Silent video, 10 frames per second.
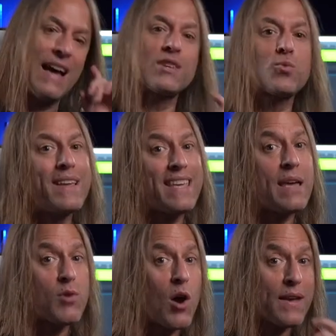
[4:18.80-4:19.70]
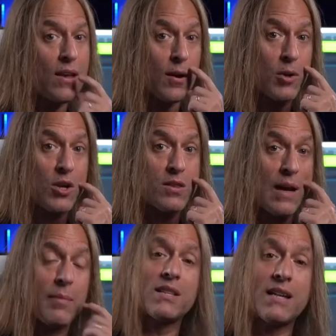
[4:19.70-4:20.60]
as we keep going here, I'm
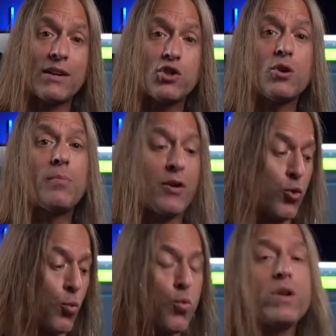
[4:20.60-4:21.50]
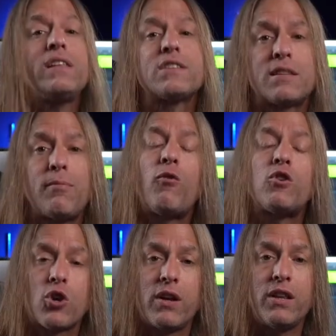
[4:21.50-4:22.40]
gonna talk to you about the realism of
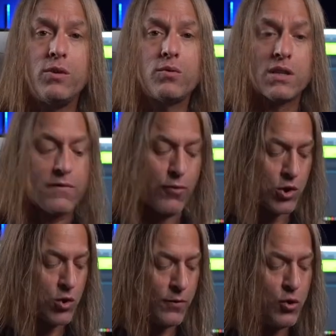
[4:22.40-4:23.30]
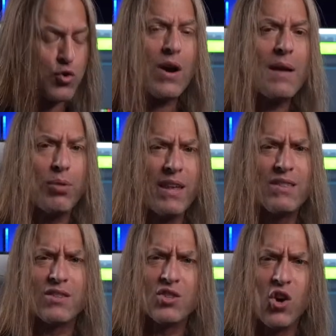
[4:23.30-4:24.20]
what you're gonna use this for. So if you try and play
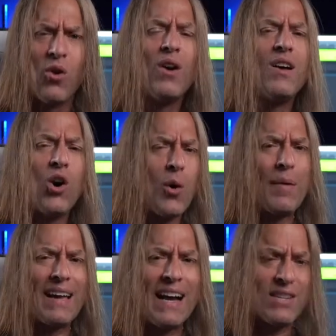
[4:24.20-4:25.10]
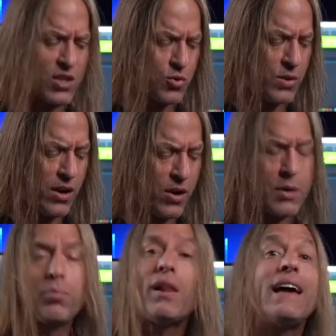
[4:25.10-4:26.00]
this and go, oh my gosh, that's really
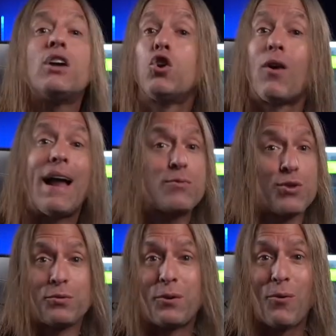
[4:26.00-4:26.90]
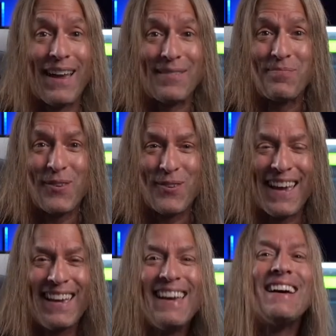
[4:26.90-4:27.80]
hard to play, you're absolutely right,
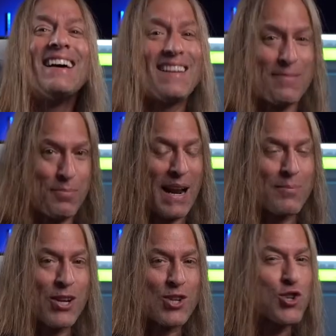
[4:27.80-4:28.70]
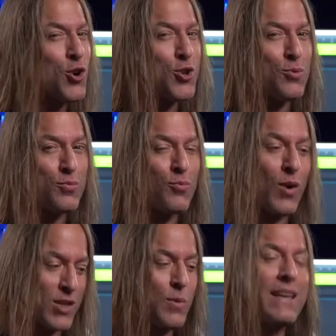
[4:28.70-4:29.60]
okay? But I'm gonna show you,
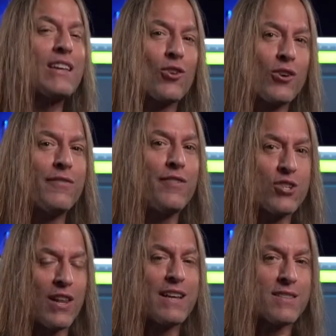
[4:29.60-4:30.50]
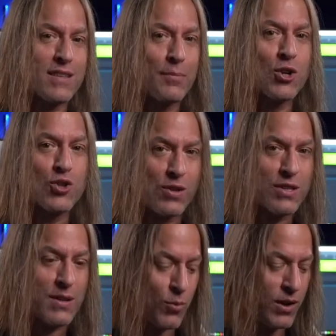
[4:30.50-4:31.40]
once we can learn to visualize this, I'm gonna show you
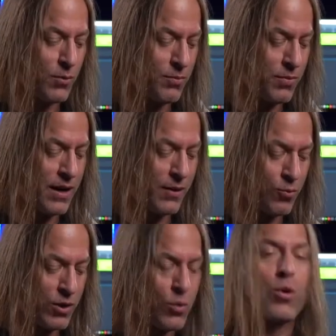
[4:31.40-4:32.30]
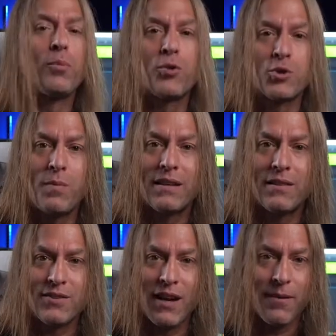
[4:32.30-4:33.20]
some real world
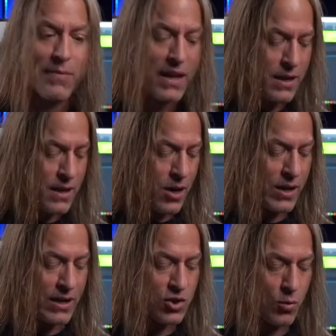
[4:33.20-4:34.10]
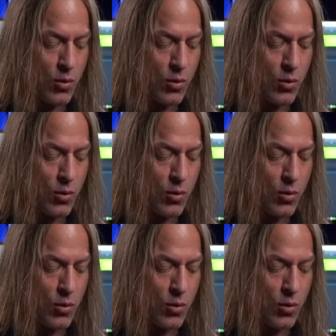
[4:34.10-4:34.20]
perspectives here. Okay, so